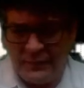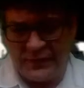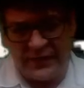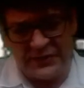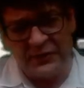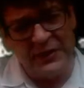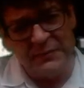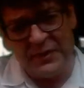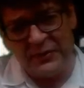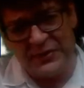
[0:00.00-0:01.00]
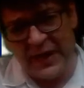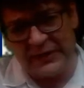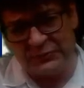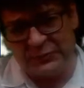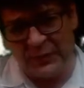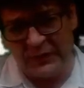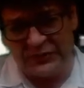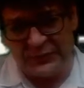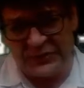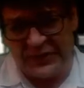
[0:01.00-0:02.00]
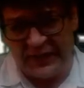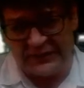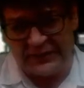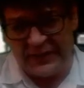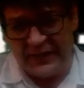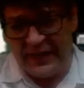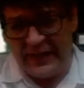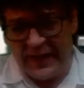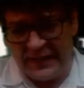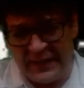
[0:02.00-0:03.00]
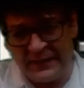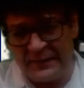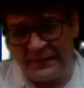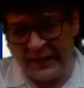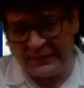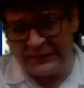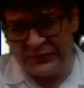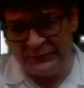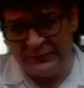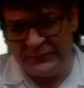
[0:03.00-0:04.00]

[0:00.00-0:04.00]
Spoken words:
but that's going to limit your task response to a 6. And then the fact that you